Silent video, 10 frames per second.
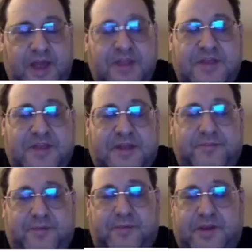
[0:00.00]
As I
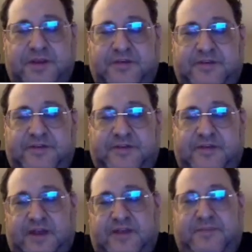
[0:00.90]
said, Prometheus
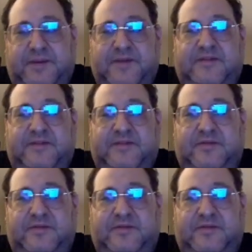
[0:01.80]
expects us